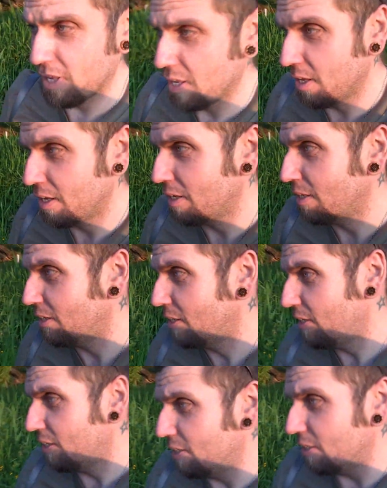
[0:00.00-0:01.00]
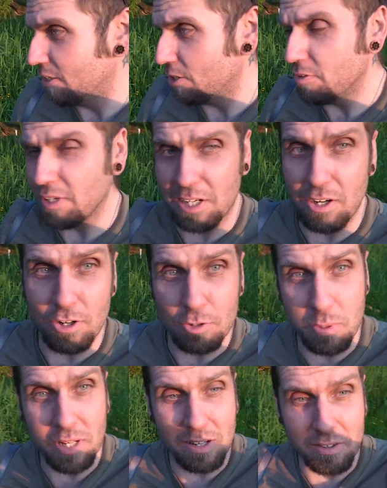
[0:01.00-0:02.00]
who really cares about the rest of this stuff?
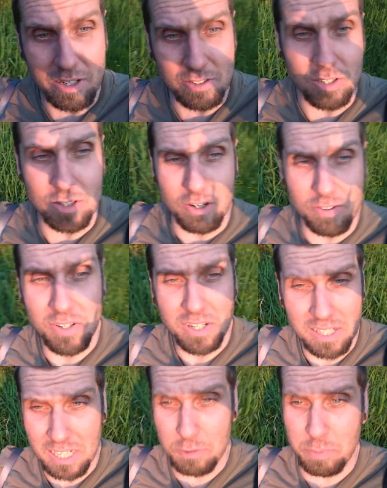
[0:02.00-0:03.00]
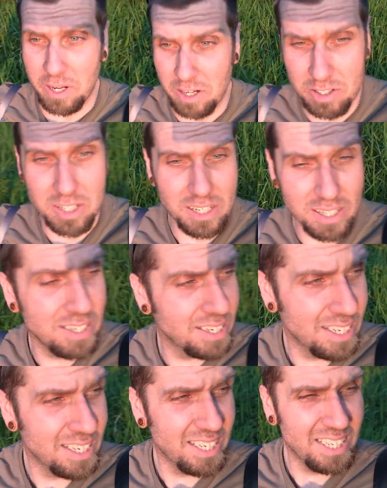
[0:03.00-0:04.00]
Let's be honest. It's all
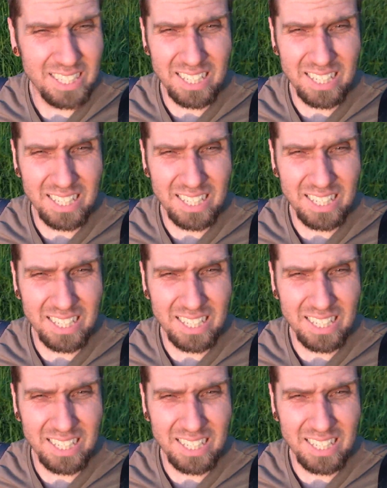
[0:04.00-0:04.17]
bullshit.